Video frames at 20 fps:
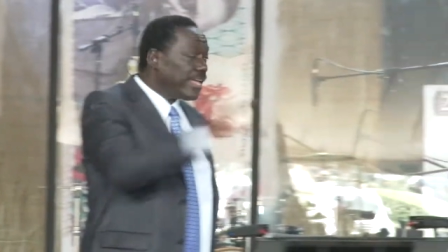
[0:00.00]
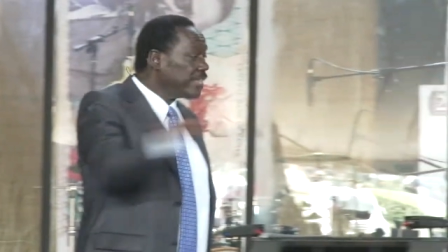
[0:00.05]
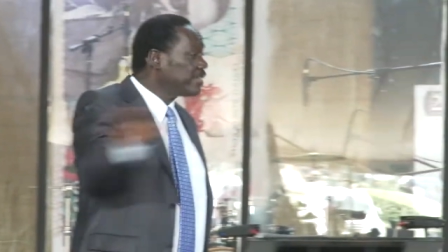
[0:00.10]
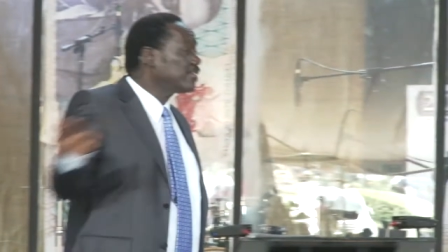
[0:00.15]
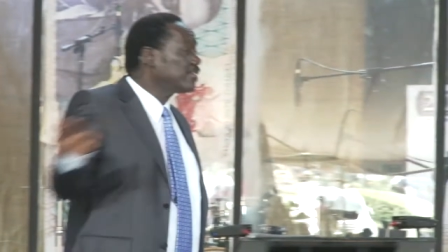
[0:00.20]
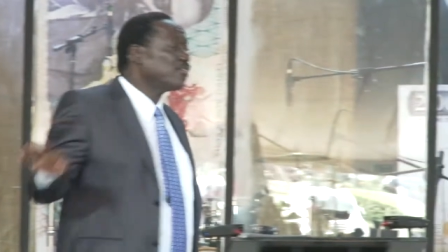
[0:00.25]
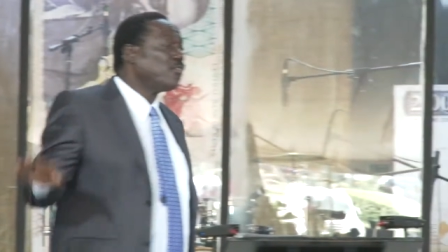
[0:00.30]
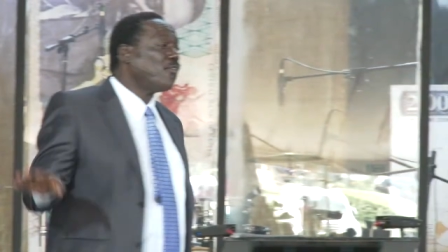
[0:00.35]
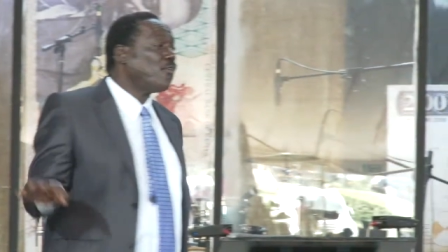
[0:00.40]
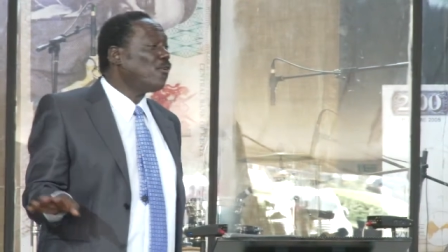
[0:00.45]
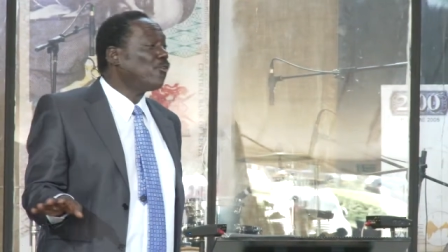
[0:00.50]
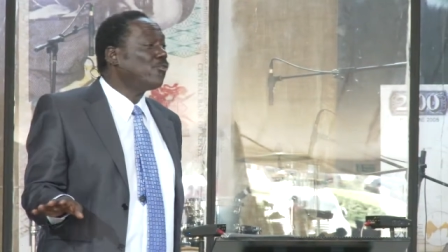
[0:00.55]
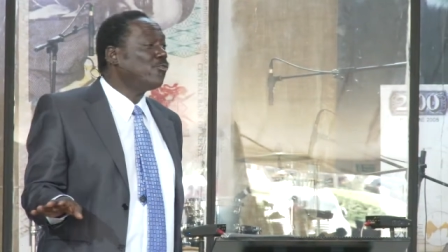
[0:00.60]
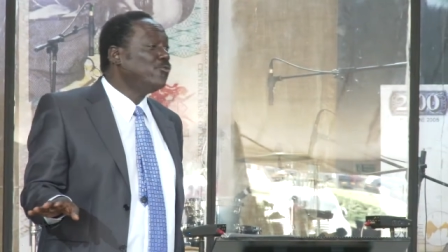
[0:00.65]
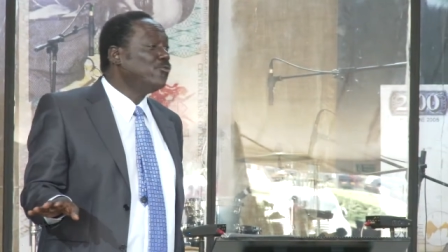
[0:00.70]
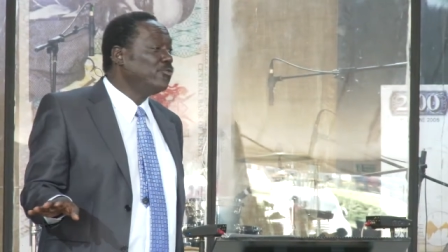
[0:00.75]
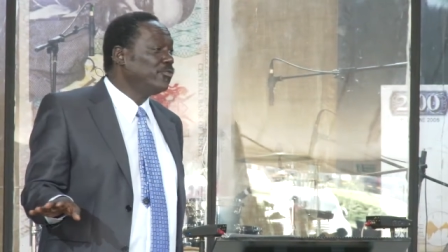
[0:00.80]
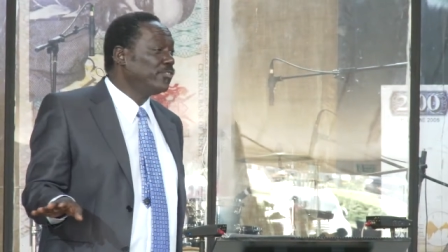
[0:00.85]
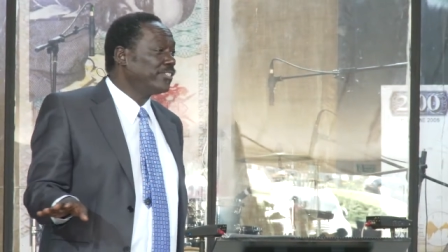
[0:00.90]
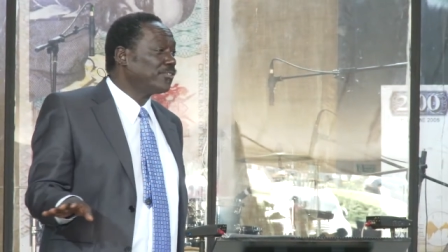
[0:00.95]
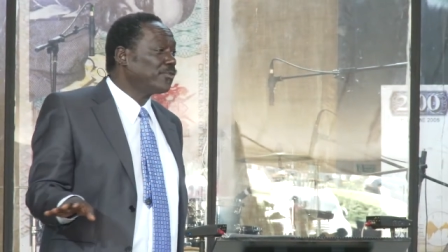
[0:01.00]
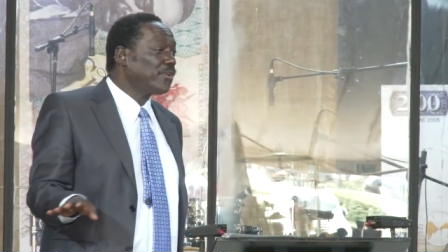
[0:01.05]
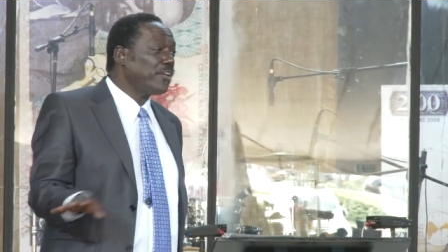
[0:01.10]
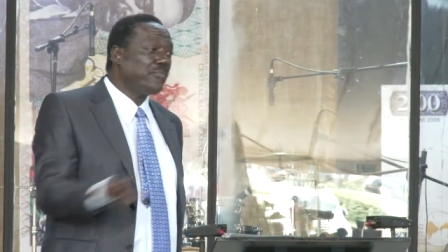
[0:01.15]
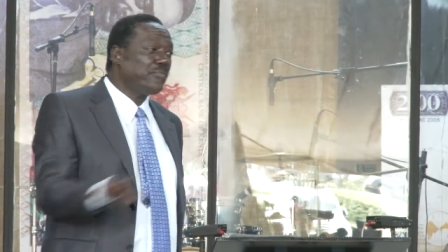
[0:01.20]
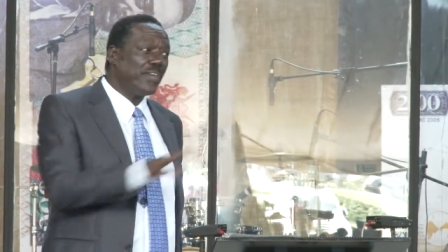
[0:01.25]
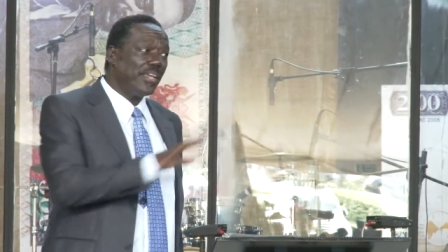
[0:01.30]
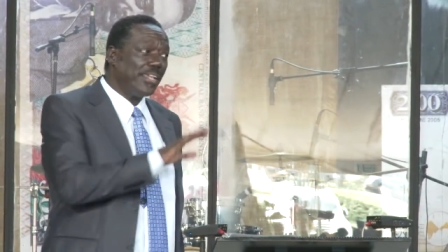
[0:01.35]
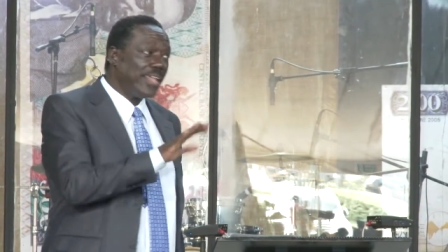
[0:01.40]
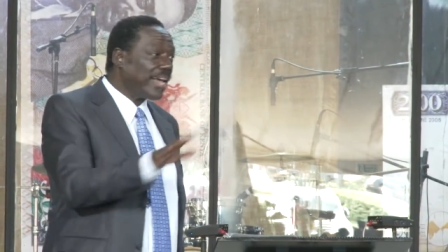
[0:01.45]
rest all lose. So
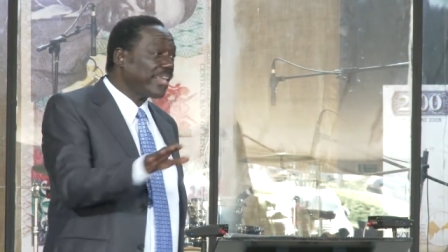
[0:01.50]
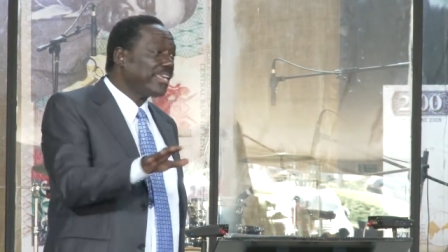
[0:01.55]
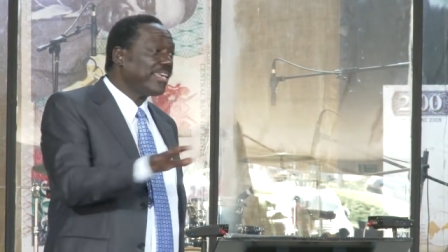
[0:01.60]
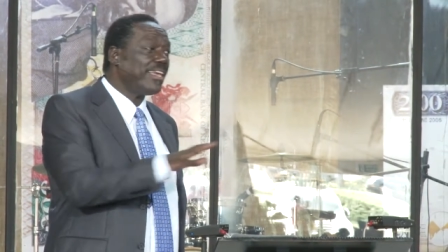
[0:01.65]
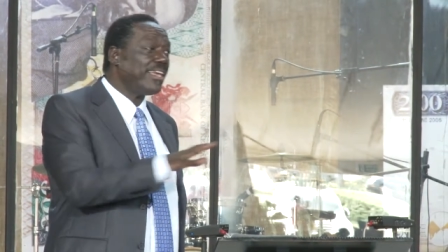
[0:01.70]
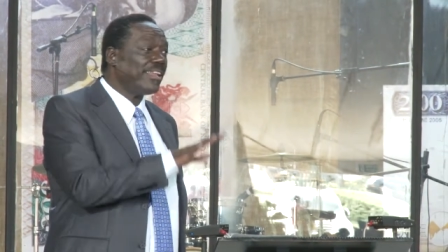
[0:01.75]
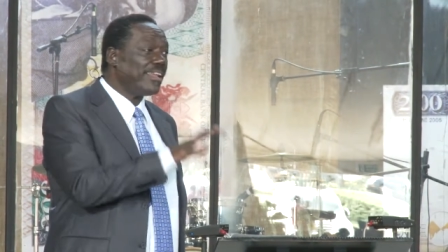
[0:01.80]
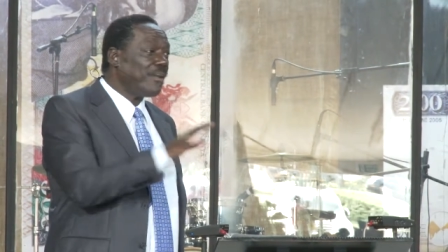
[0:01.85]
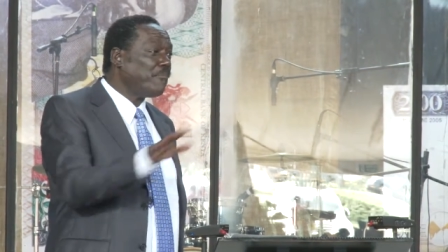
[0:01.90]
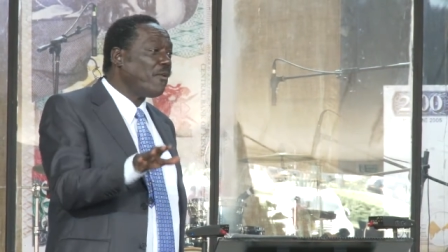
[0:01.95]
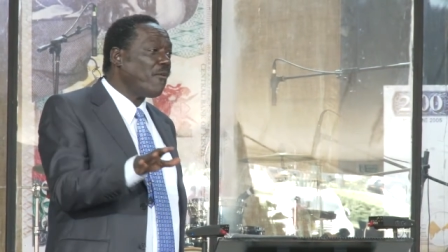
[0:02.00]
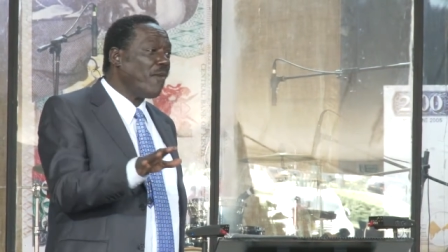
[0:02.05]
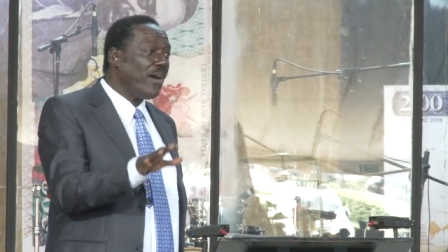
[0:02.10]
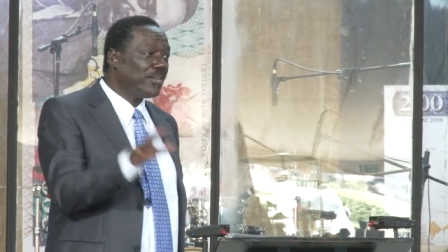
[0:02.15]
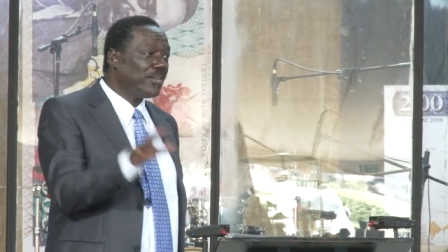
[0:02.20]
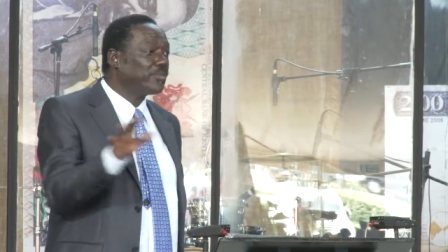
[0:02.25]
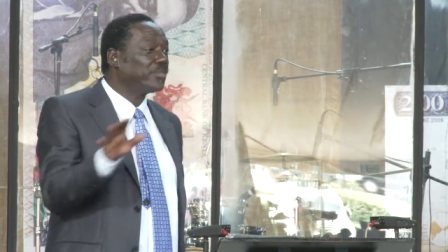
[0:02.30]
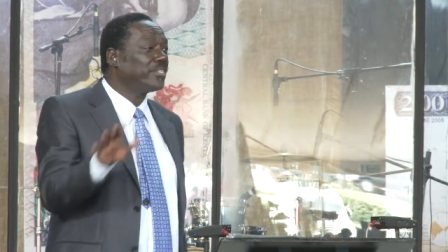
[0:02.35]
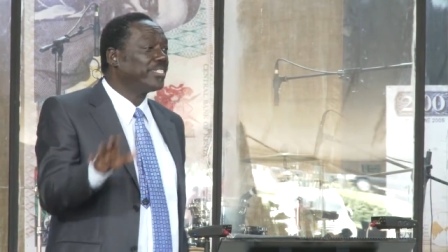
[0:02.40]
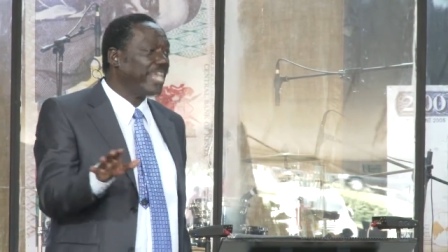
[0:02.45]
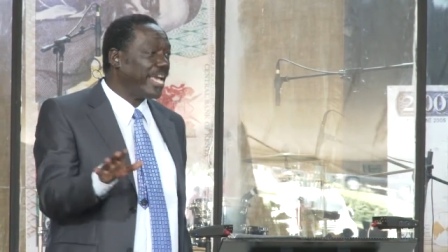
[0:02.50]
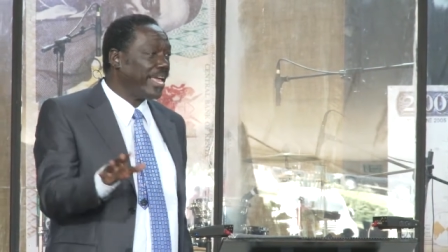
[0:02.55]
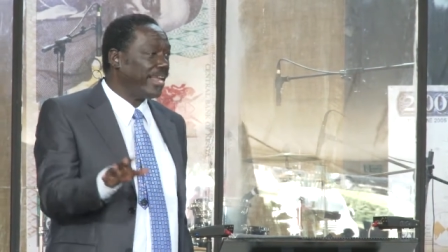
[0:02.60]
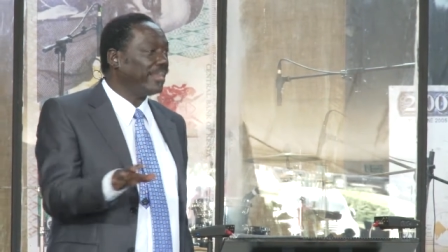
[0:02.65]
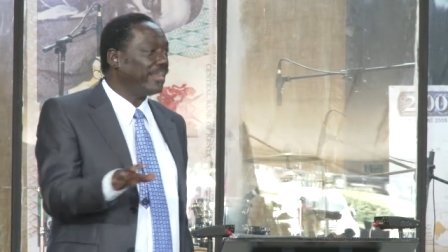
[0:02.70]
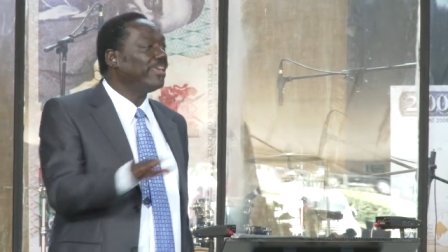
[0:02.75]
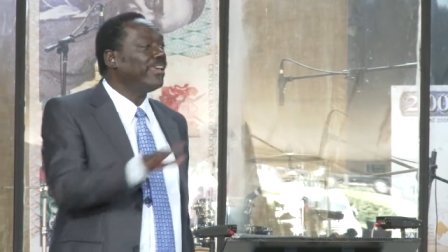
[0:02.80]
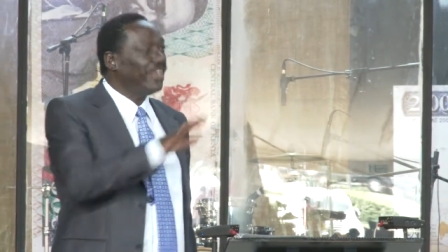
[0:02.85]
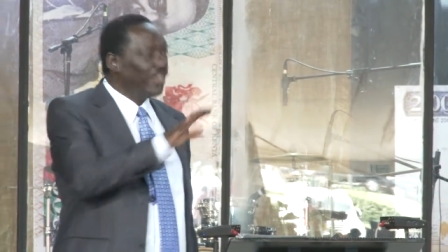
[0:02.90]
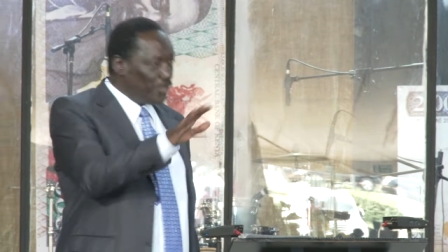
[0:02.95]
if you're lucky, you're number 1 to
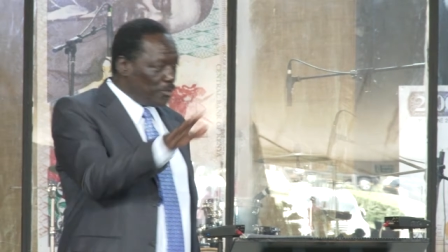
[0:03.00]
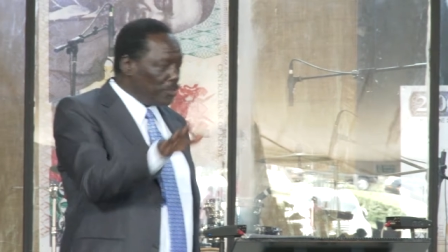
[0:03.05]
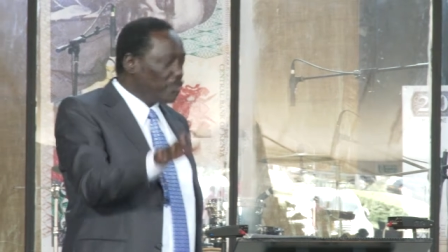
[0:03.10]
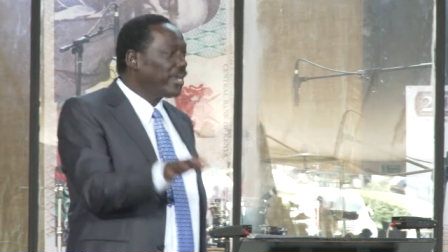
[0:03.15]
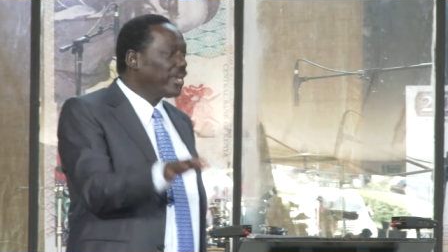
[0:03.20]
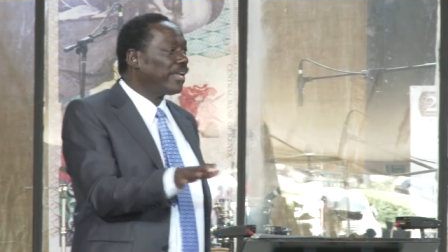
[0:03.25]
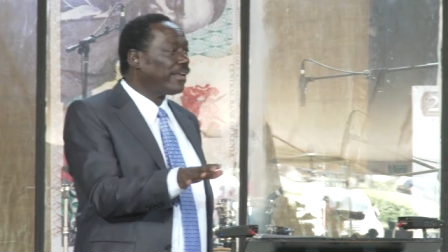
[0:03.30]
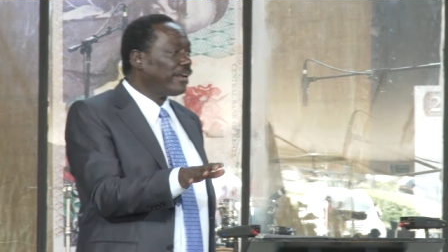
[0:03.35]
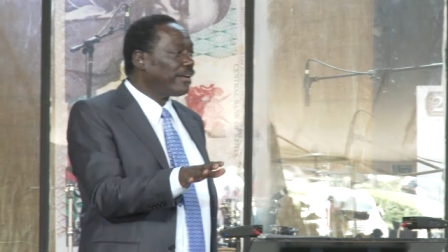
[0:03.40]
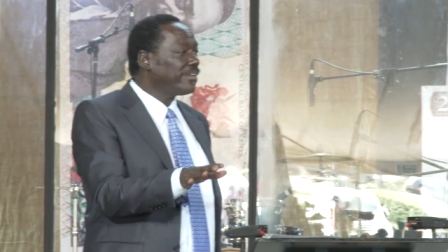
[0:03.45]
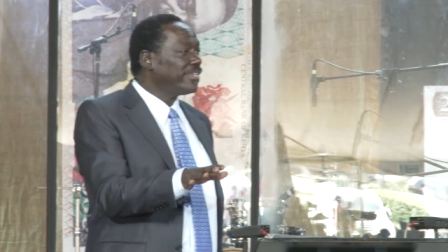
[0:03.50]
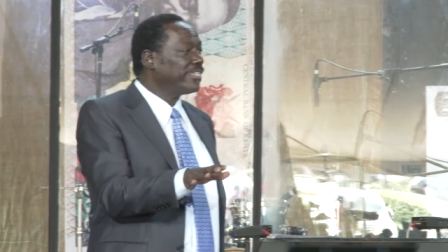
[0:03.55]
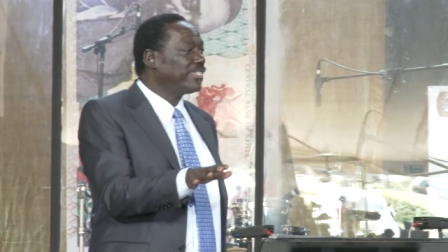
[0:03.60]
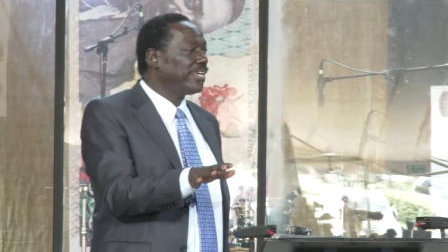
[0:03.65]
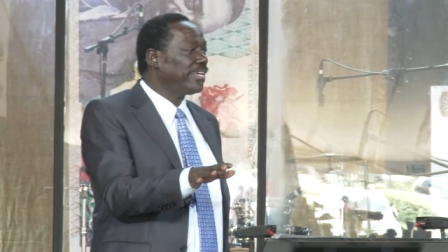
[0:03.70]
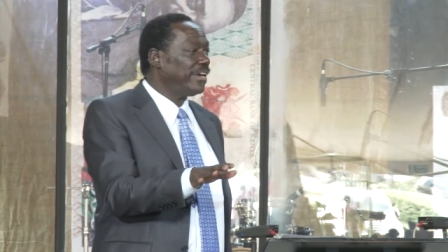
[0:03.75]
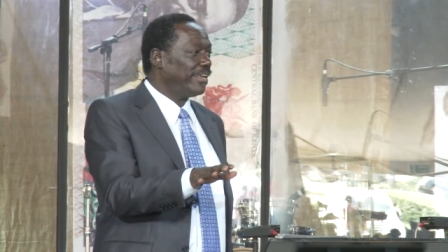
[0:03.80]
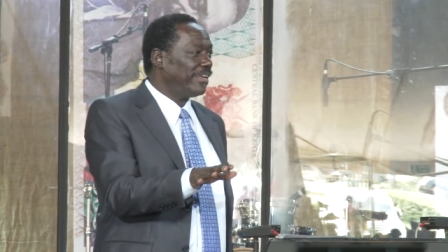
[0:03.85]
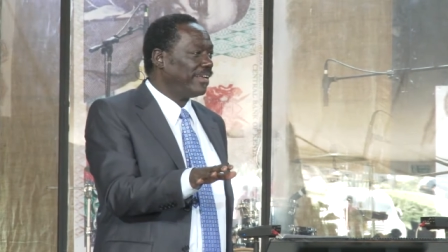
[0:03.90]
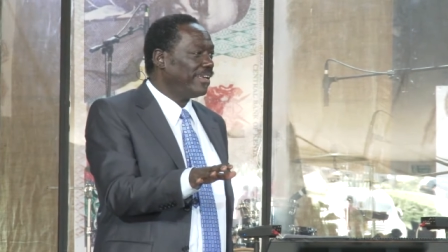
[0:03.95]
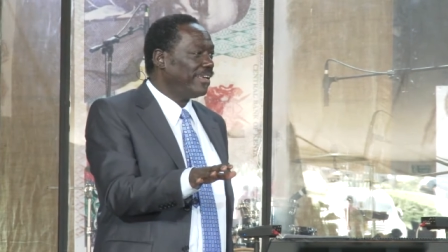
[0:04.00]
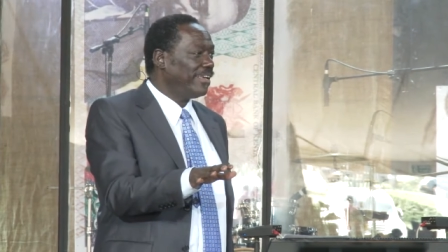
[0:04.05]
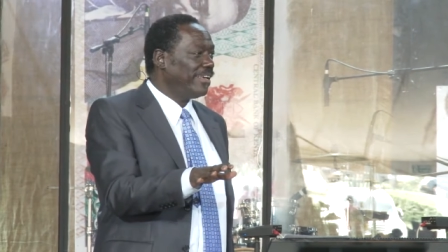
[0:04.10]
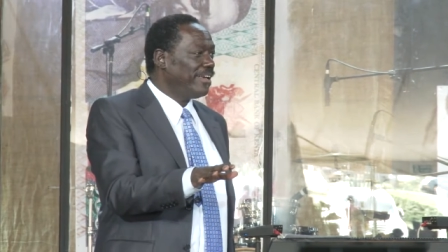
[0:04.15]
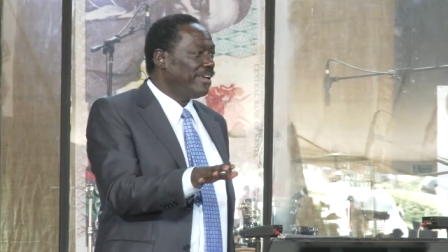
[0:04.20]
10, you get a return.